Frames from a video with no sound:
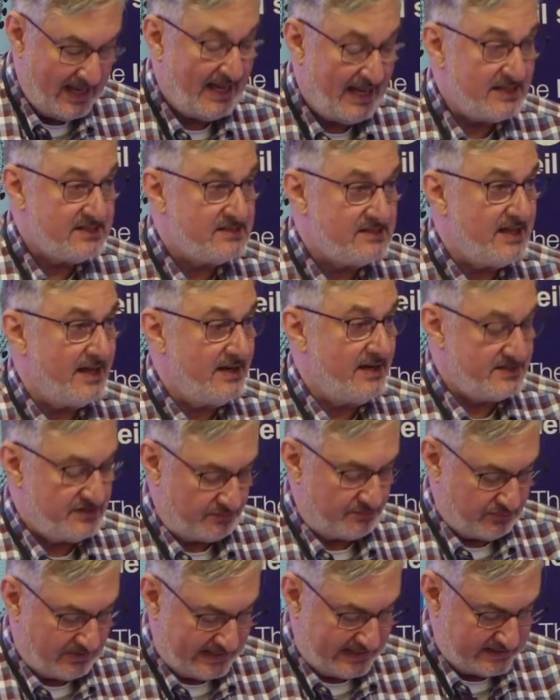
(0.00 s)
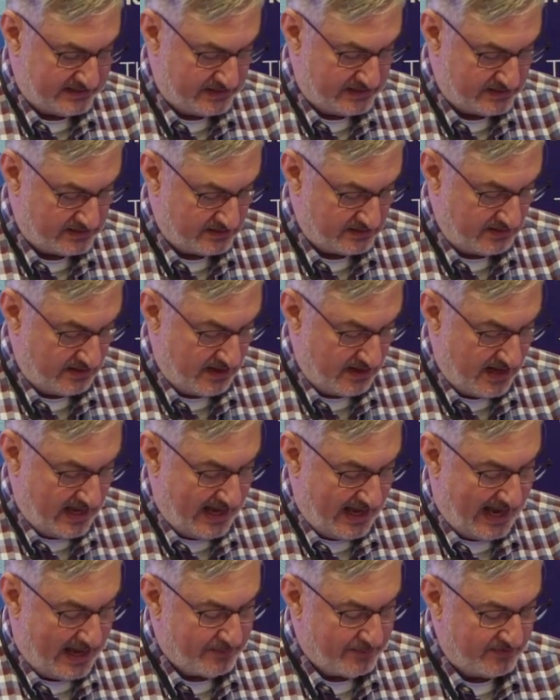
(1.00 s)
standards of practice
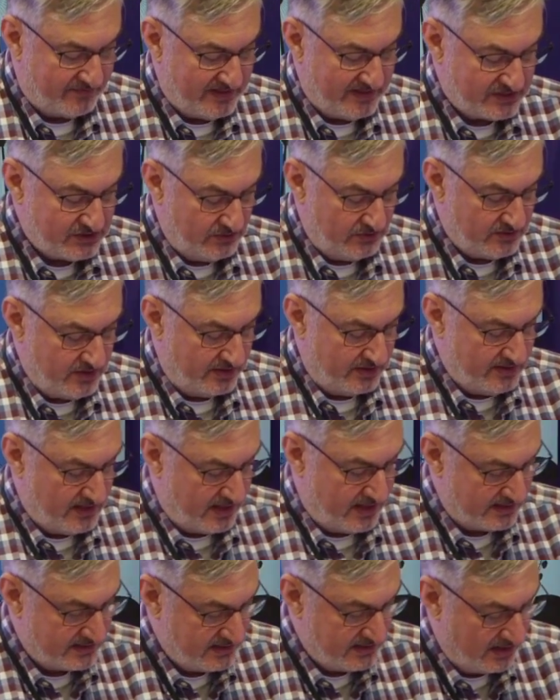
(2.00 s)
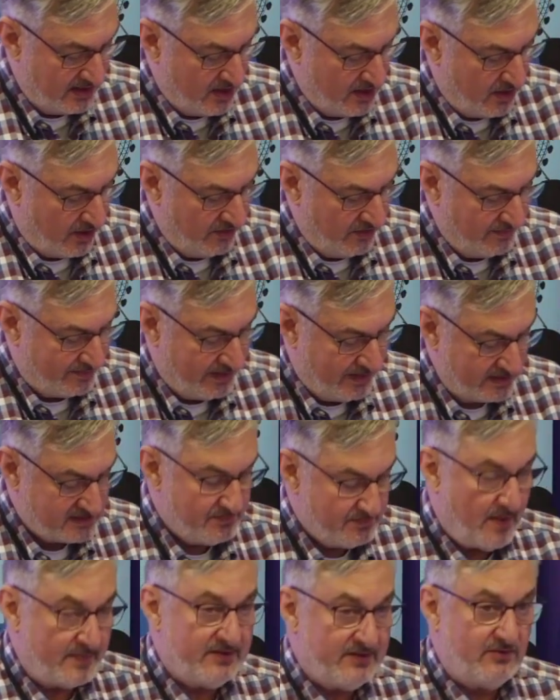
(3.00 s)
and professional conduct on the part of
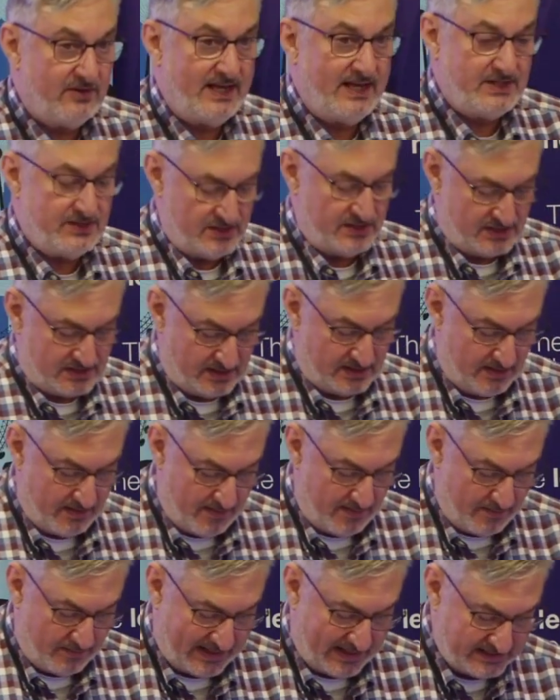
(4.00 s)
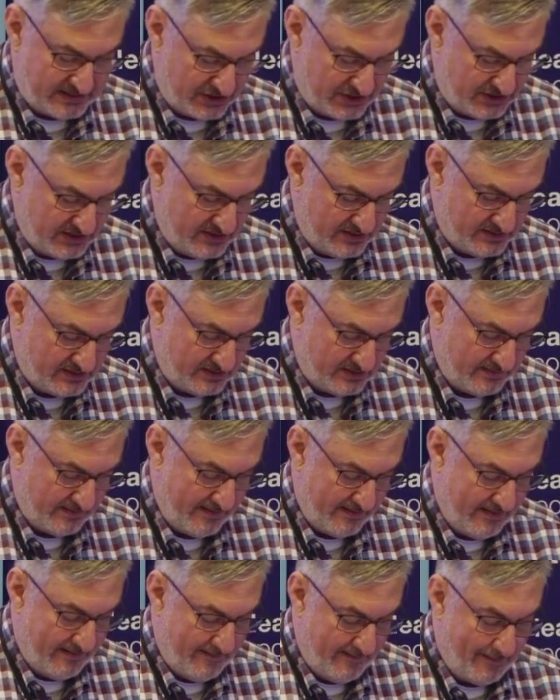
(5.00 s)
public relations practitioners,
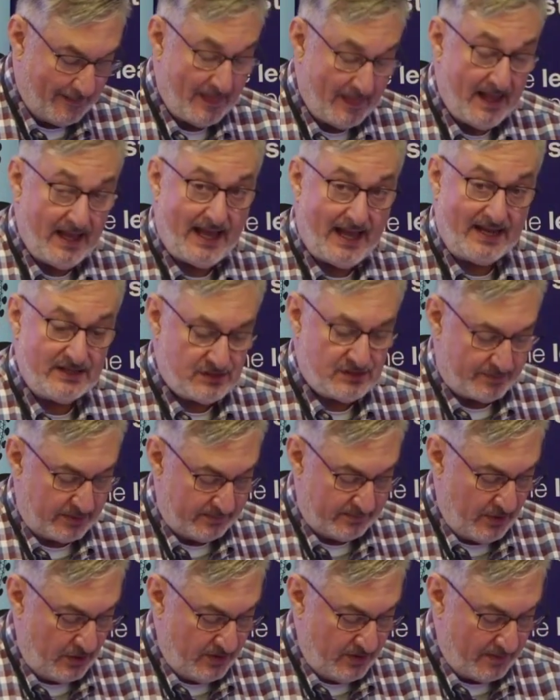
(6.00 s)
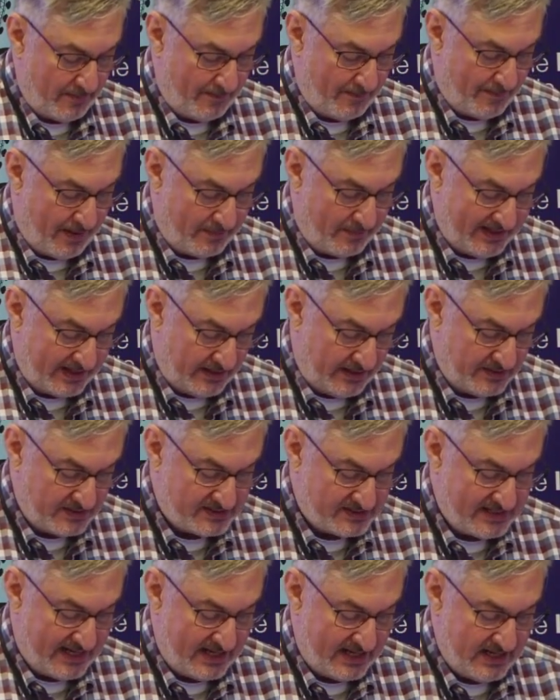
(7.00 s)
and to promote public
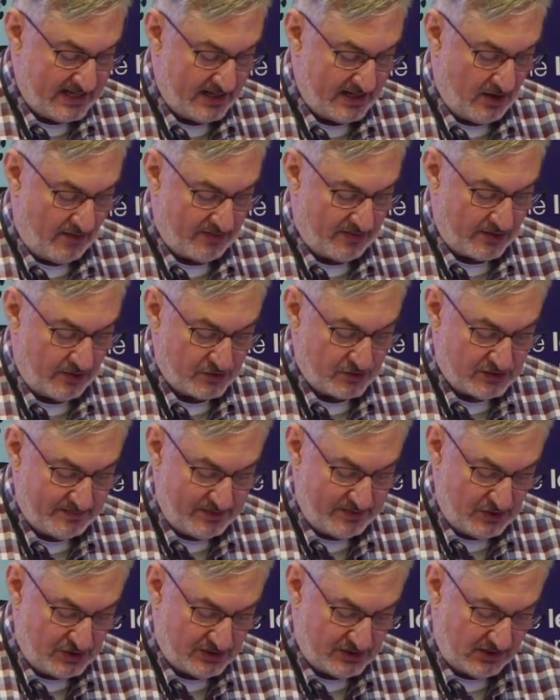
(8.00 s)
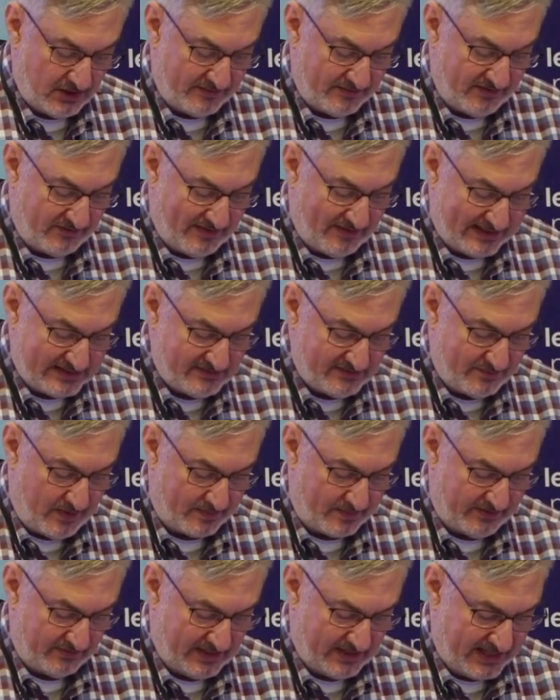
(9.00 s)
understanding of the contribution of effective
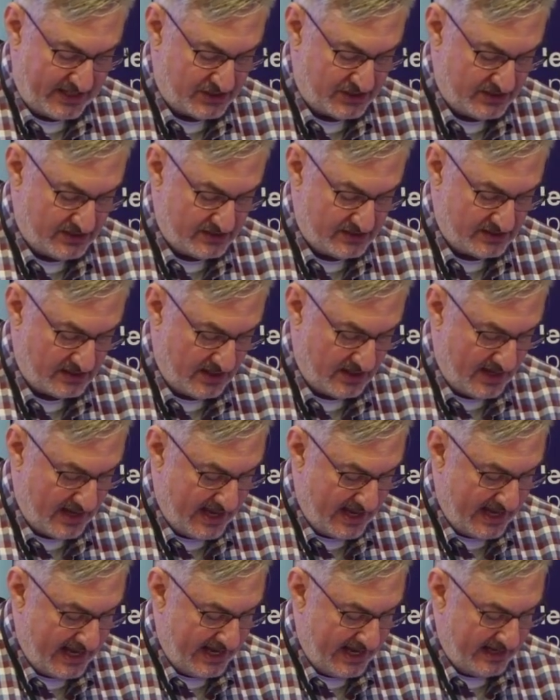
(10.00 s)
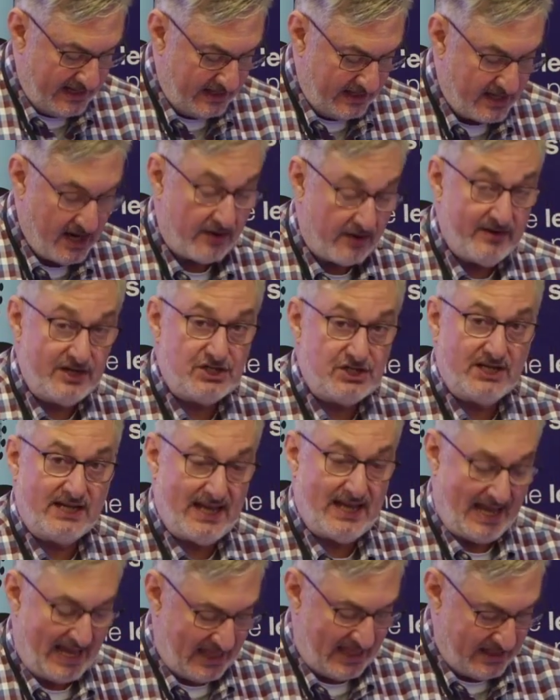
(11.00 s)
public relations in encouraging
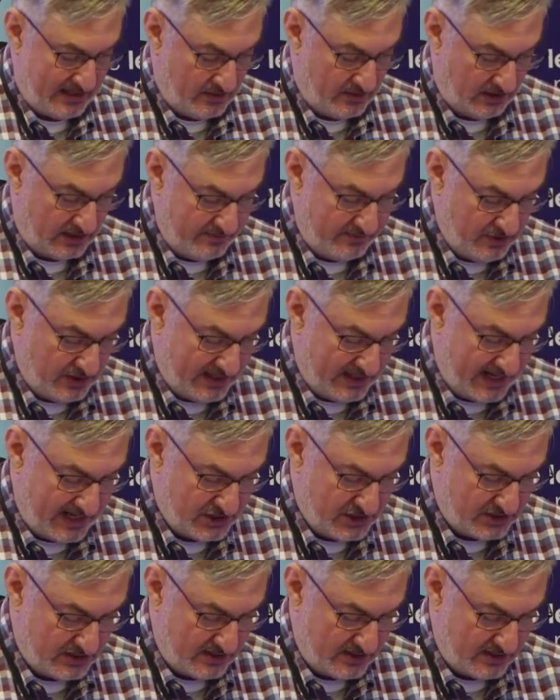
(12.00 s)
ethical communication